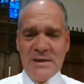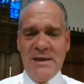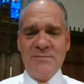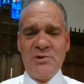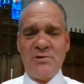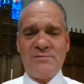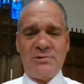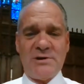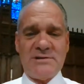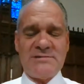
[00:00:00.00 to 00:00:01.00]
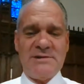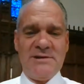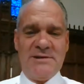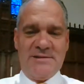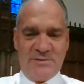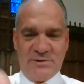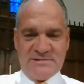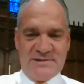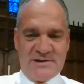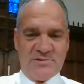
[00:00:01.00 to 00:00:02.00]
Even though, of course, the real
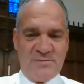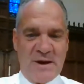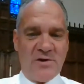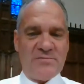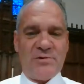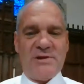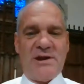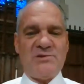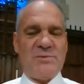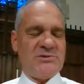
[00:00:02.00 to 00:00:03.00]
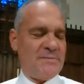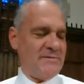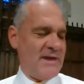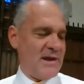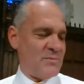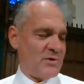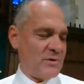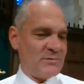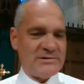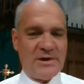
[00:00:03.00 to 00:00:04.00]
center of power for the Archbishop of
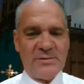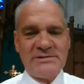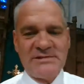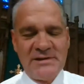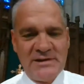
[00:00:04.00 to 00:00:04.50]
Canterbury was always